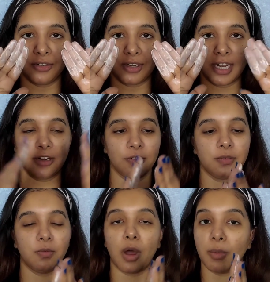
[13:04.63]
kind
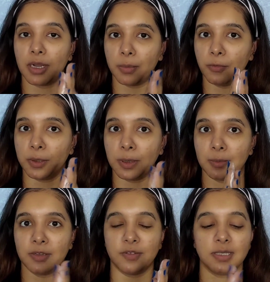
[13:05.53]
of warm it up between
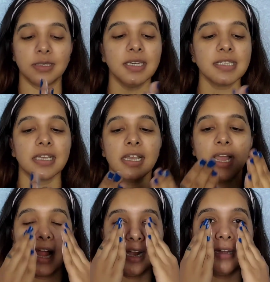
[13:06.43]
my fingers
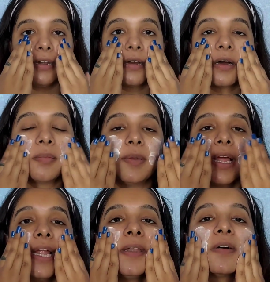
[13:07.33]
and
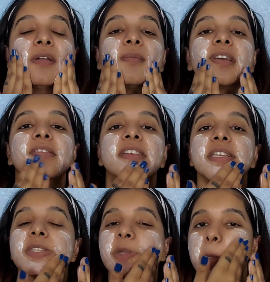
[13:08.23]
apply it on my face.